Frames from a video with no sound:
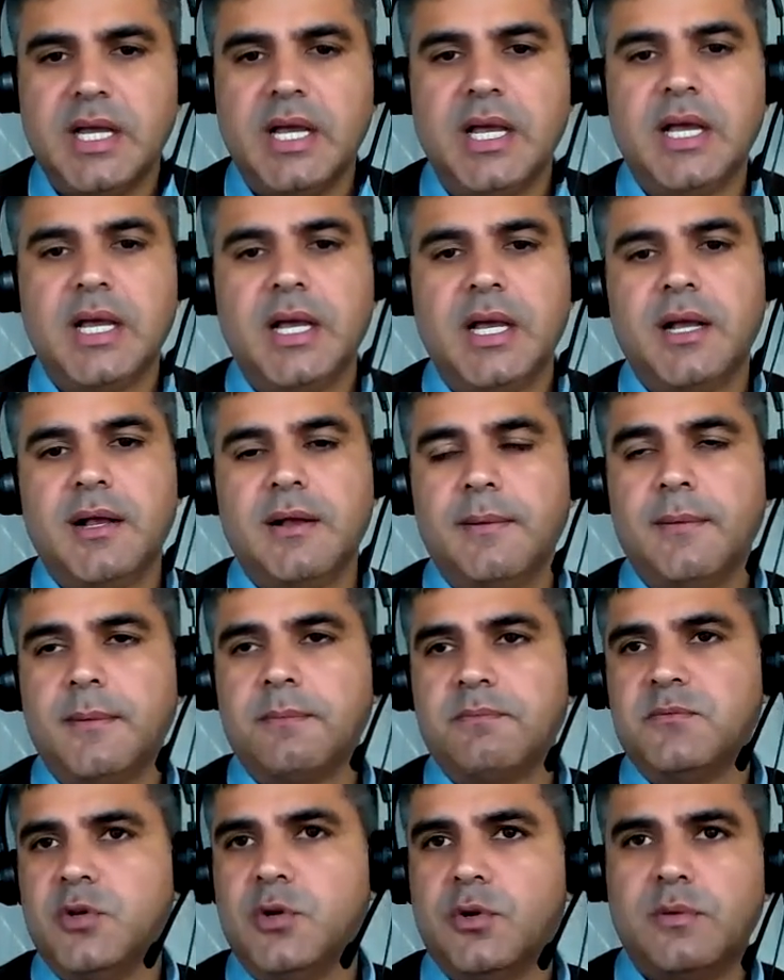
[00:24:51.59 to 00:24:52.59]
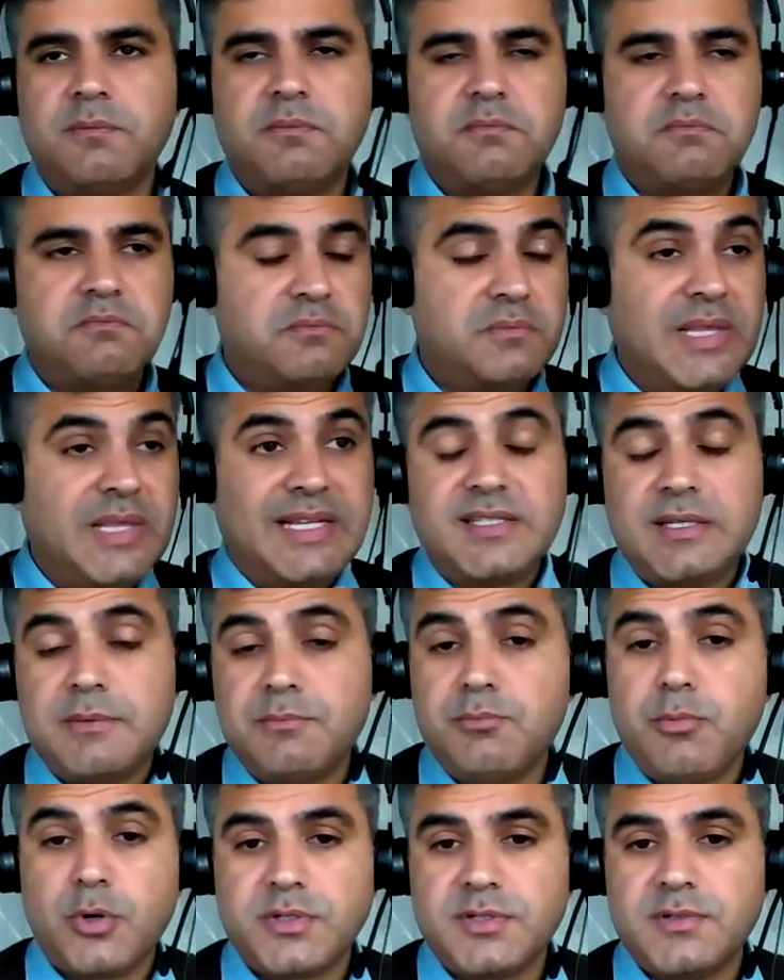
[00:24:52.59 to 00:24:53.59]
uh, you know, that's
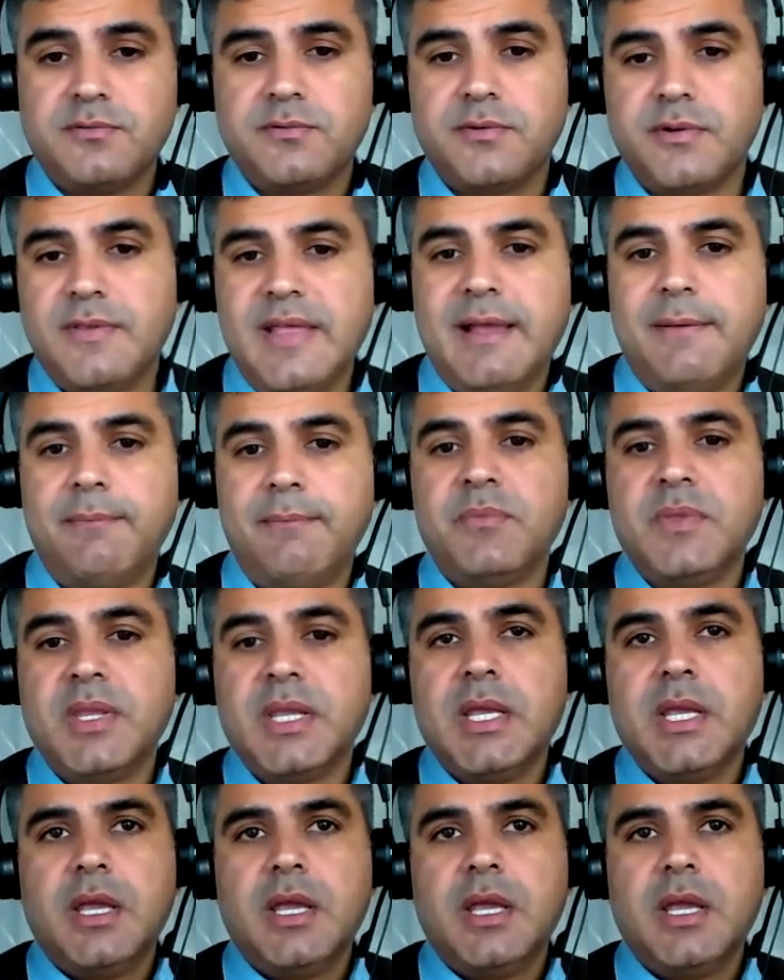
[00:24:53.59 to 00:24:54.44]
important for them.